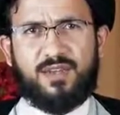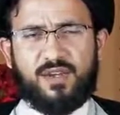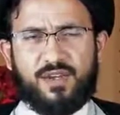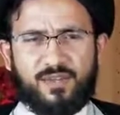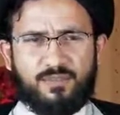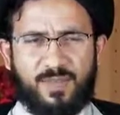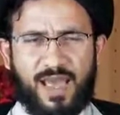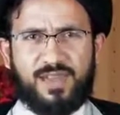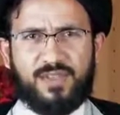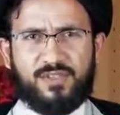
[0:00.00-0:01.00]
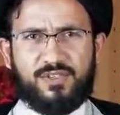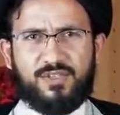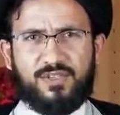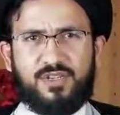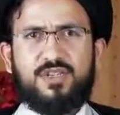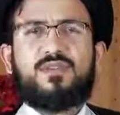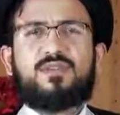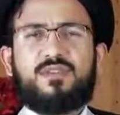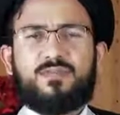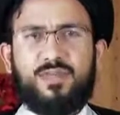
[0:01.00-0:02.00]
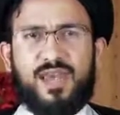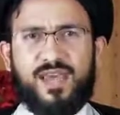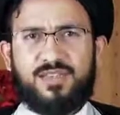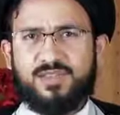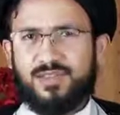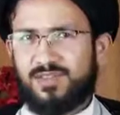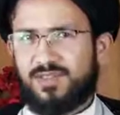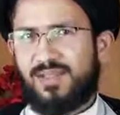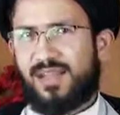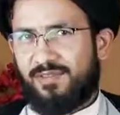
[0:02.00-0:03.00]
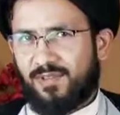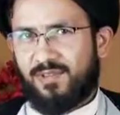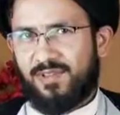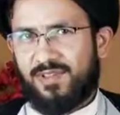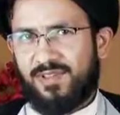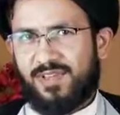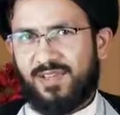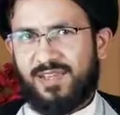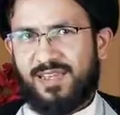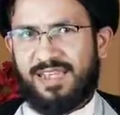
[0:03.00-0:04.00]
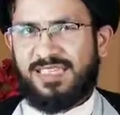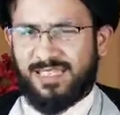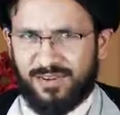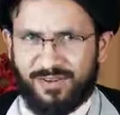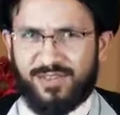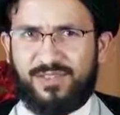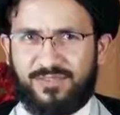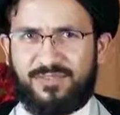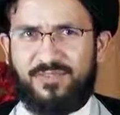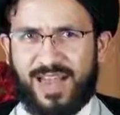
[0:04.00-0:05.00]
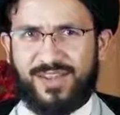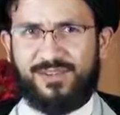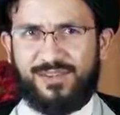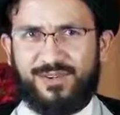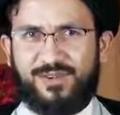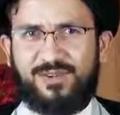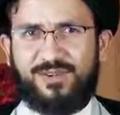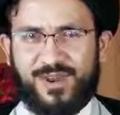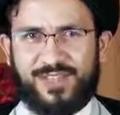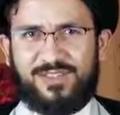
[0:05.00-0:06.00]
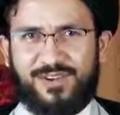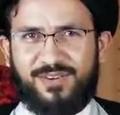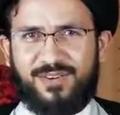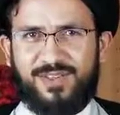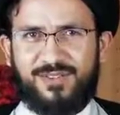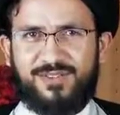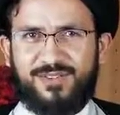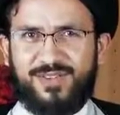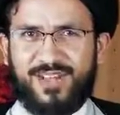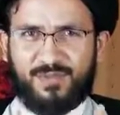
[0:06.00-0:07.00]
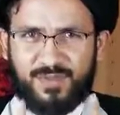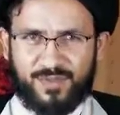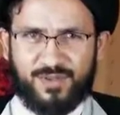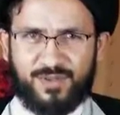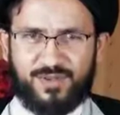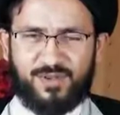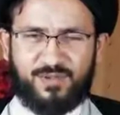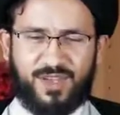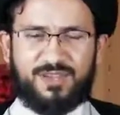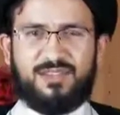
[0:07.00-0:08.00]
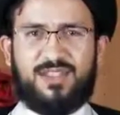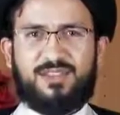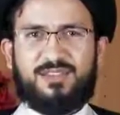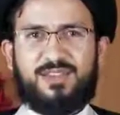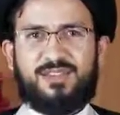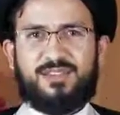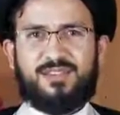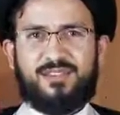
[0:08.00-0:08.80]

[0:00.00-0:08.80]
could manage to pass this level, is there another factor or criterion to select between the 2? Yes, that's it.